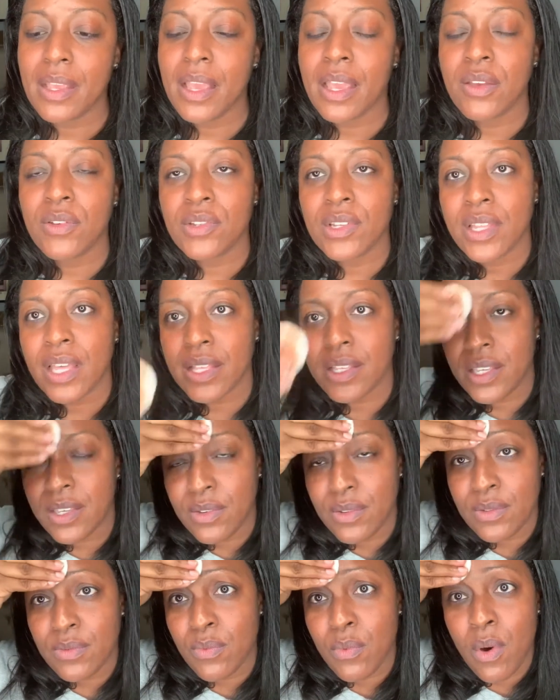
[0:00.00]
I usually like to
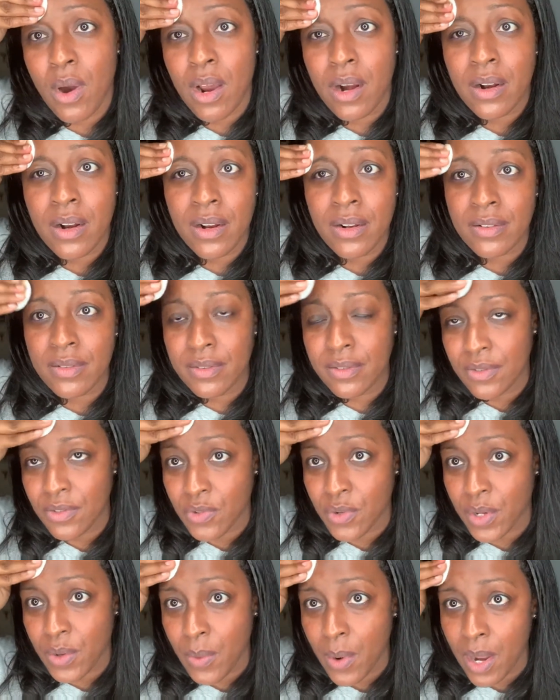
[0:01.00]
use water,
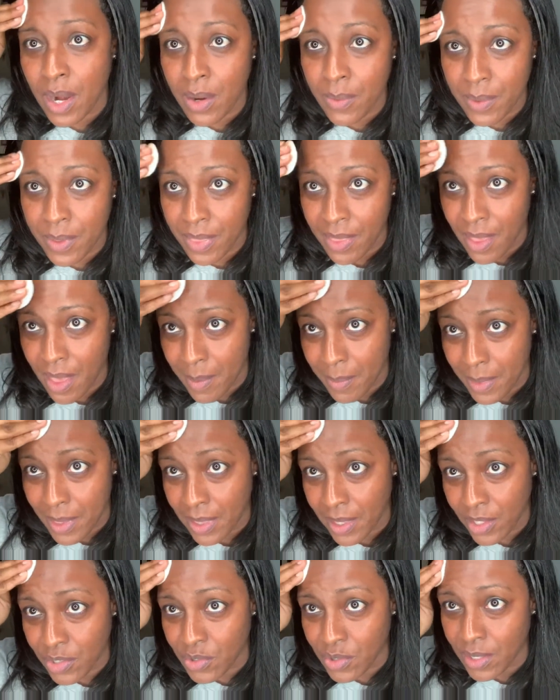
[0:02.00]
drink water with
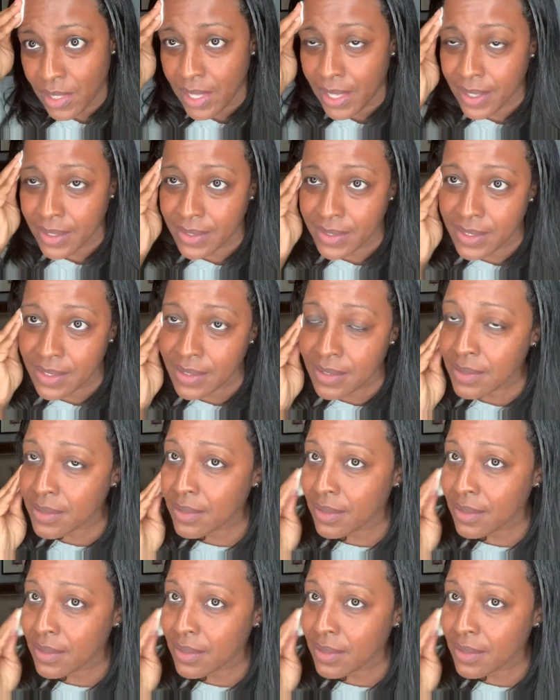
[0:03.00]
electrolytes.